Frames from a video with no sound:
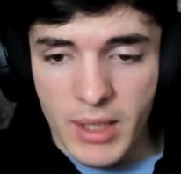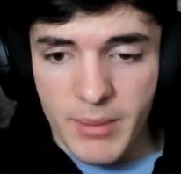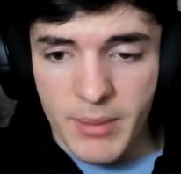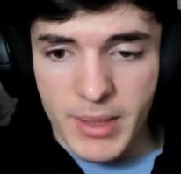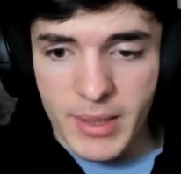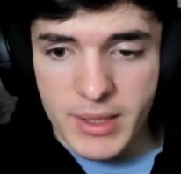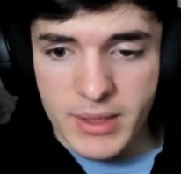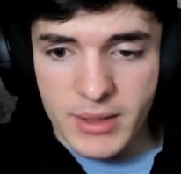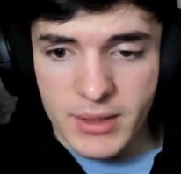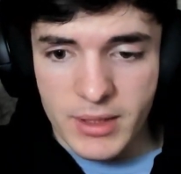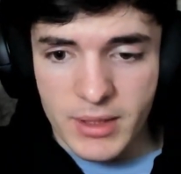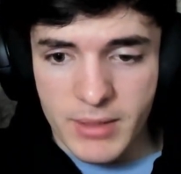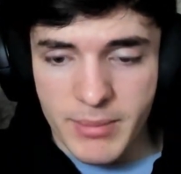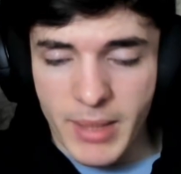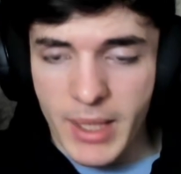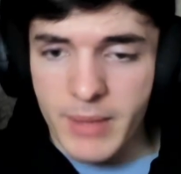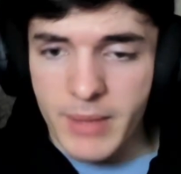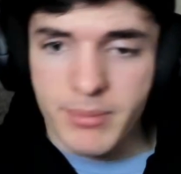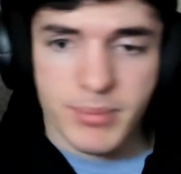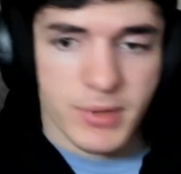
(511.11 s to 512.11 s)
basically
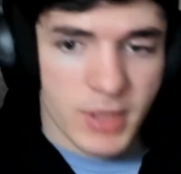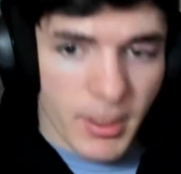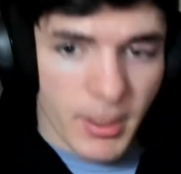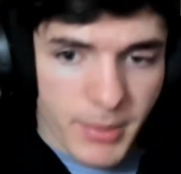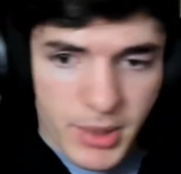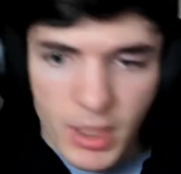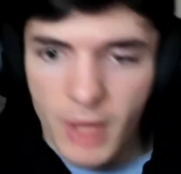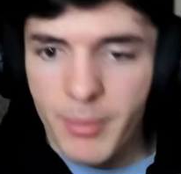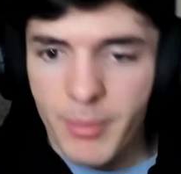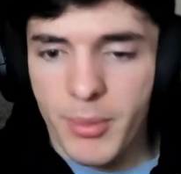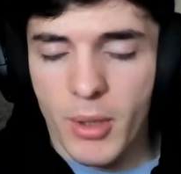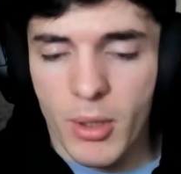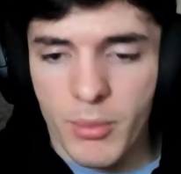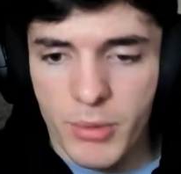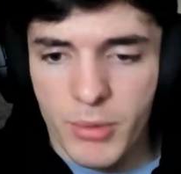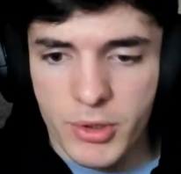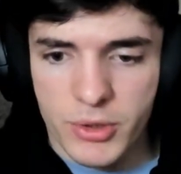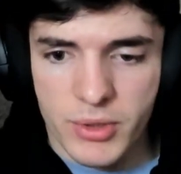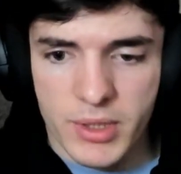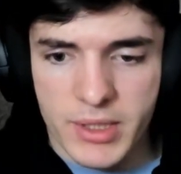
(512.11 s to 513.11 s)
by summing it up all in
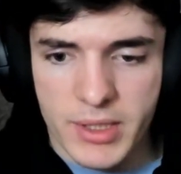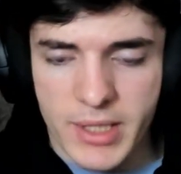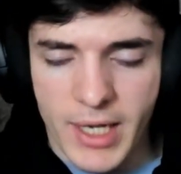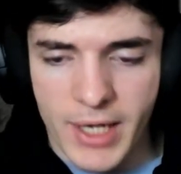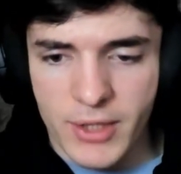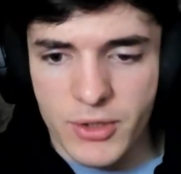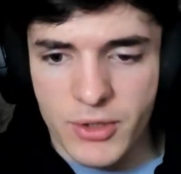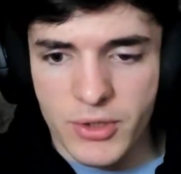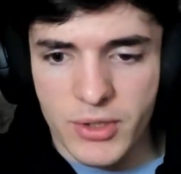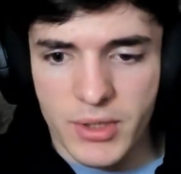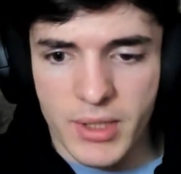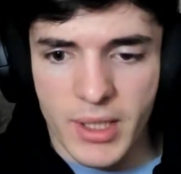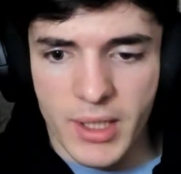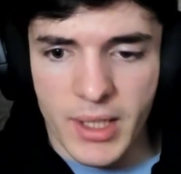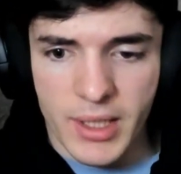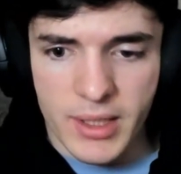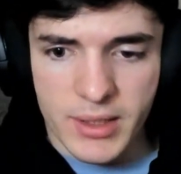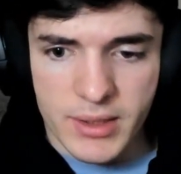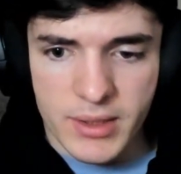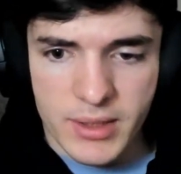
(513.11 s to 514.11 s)
one transaction
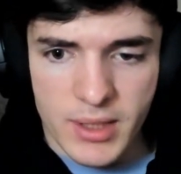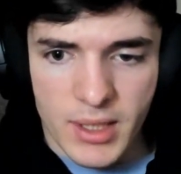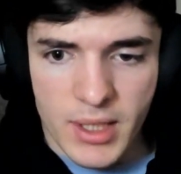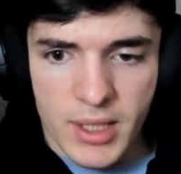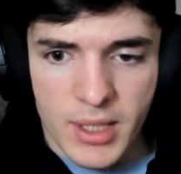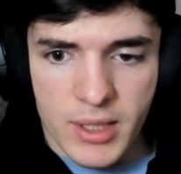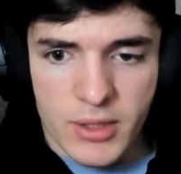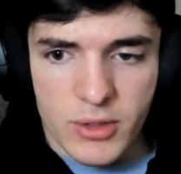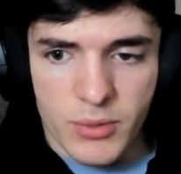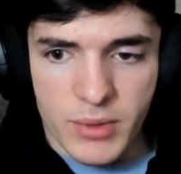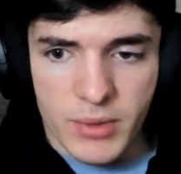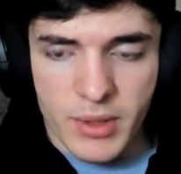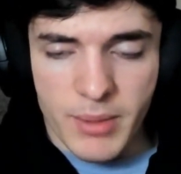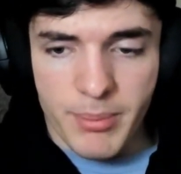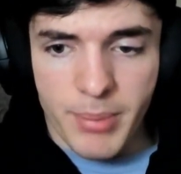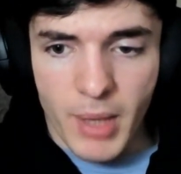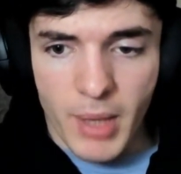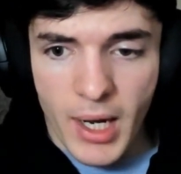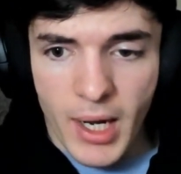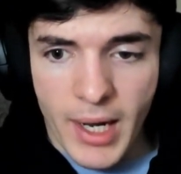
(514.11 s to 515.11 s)
and doing the
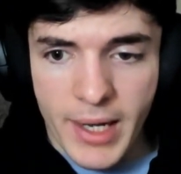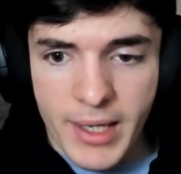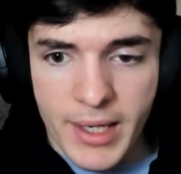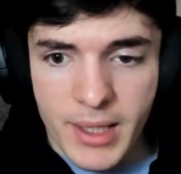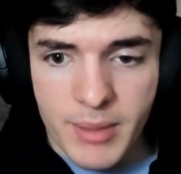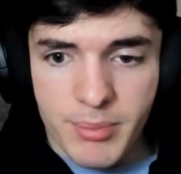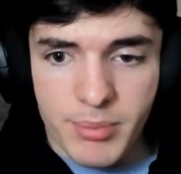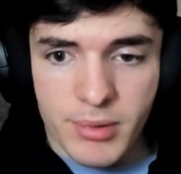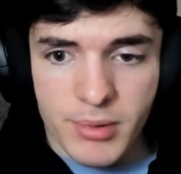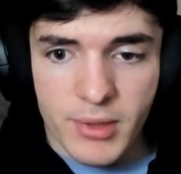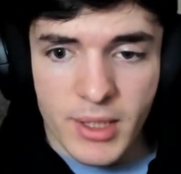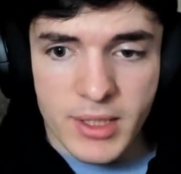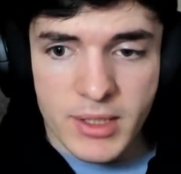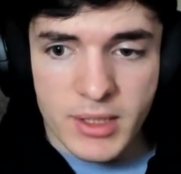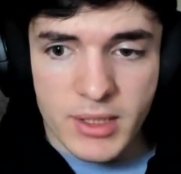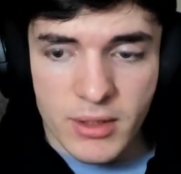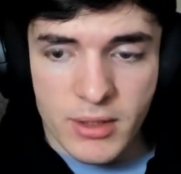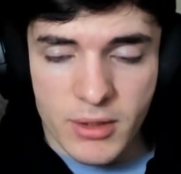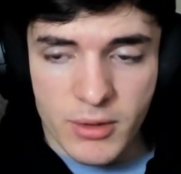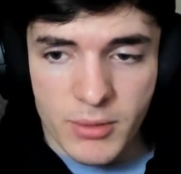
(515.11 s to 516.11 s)
buy
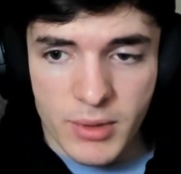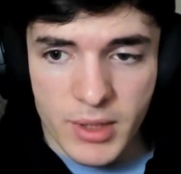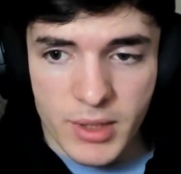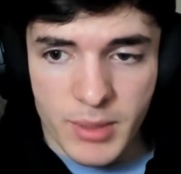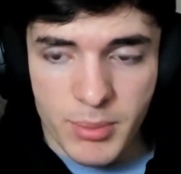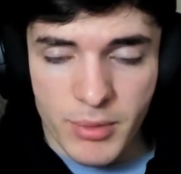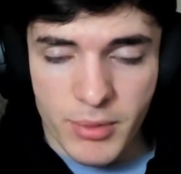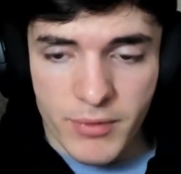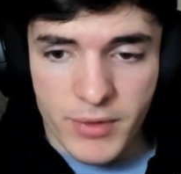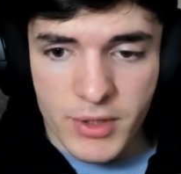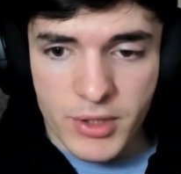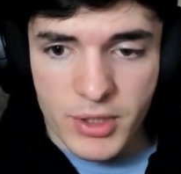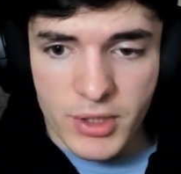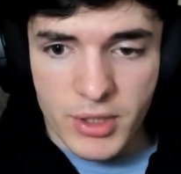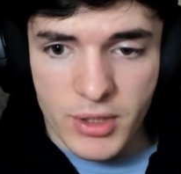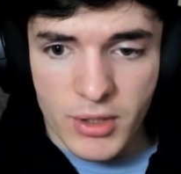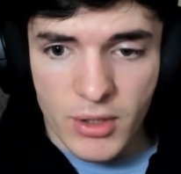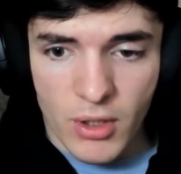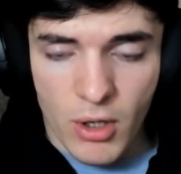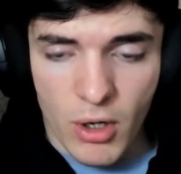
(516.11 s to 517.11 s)
plus the liquidity
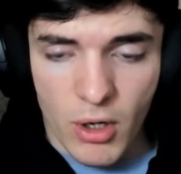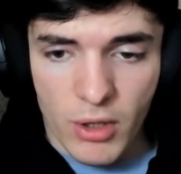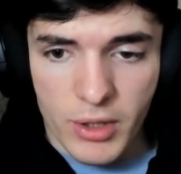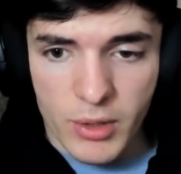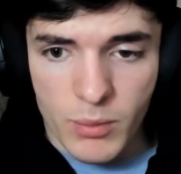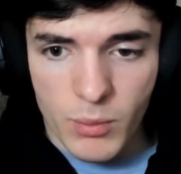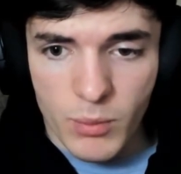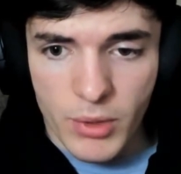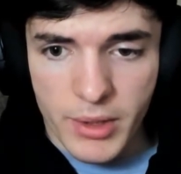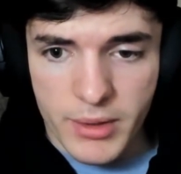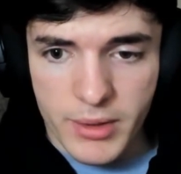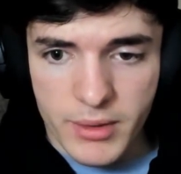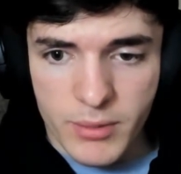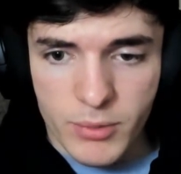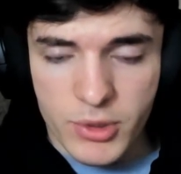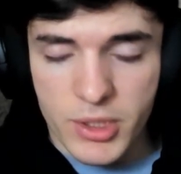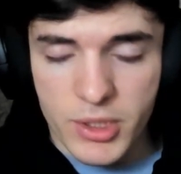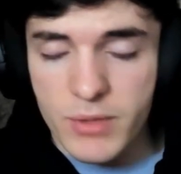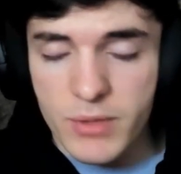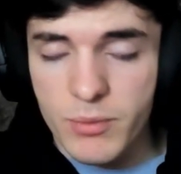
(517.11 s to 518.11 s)
provision all in one,
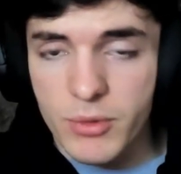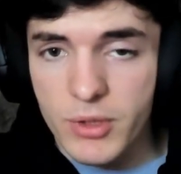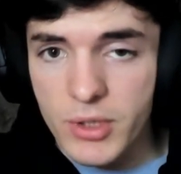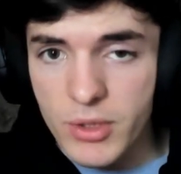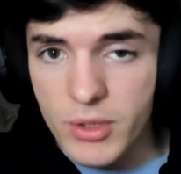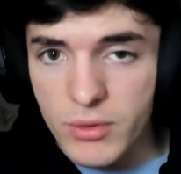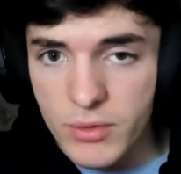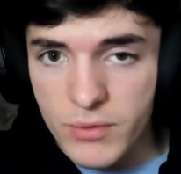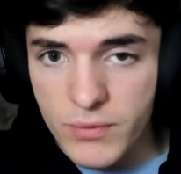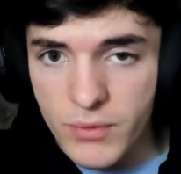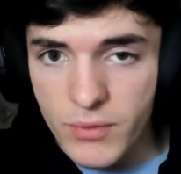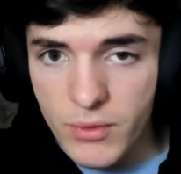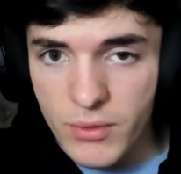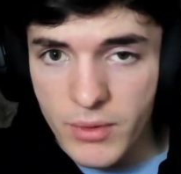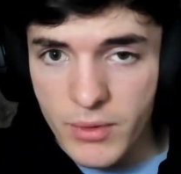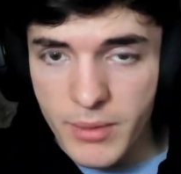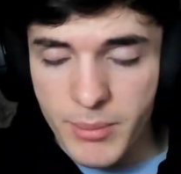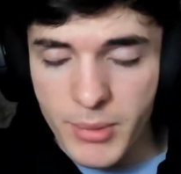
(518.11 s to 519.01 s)
which is really useful.